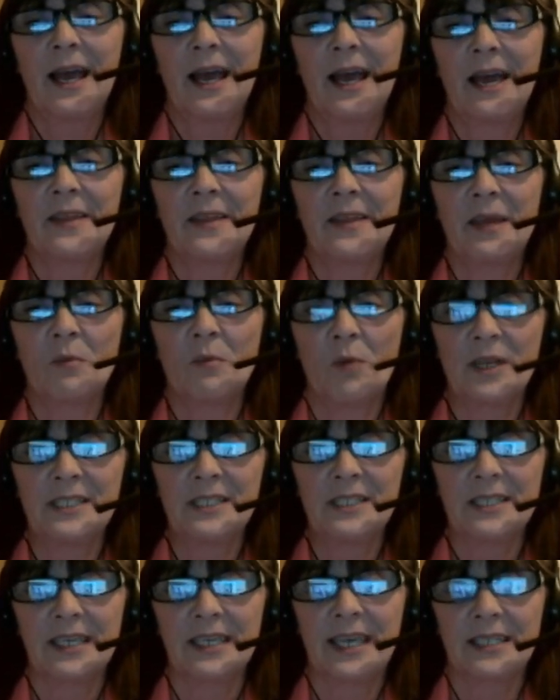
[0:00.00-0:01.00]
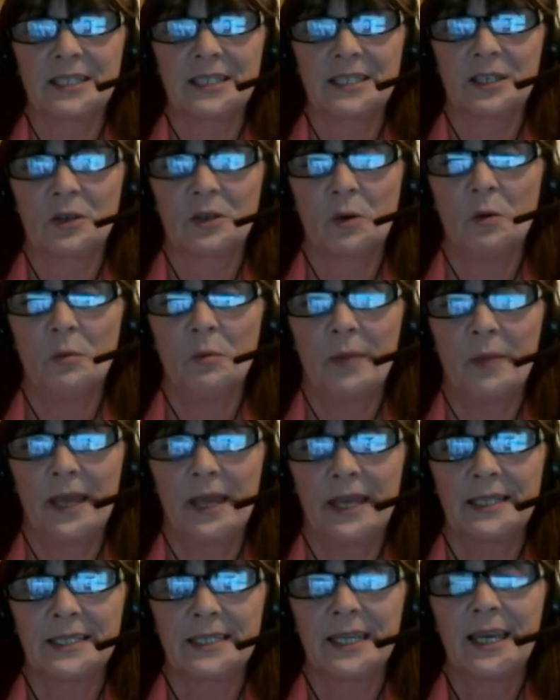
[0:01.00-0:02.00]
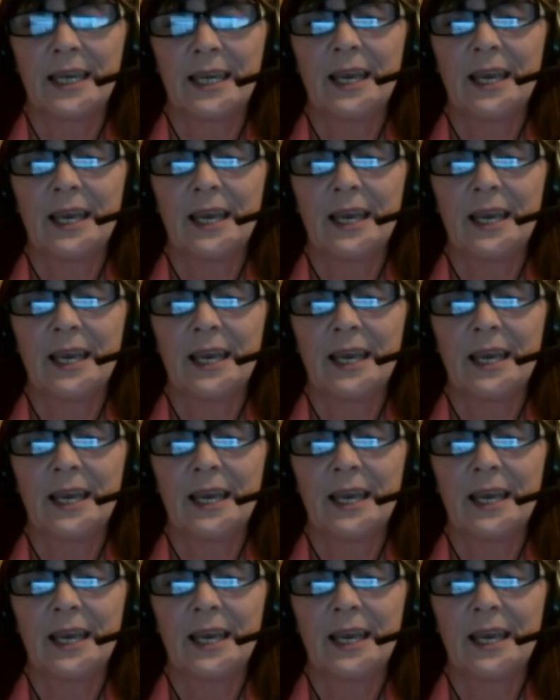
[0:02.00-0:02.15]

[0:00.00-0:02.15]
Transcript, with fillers: and then once they get to the coal bed,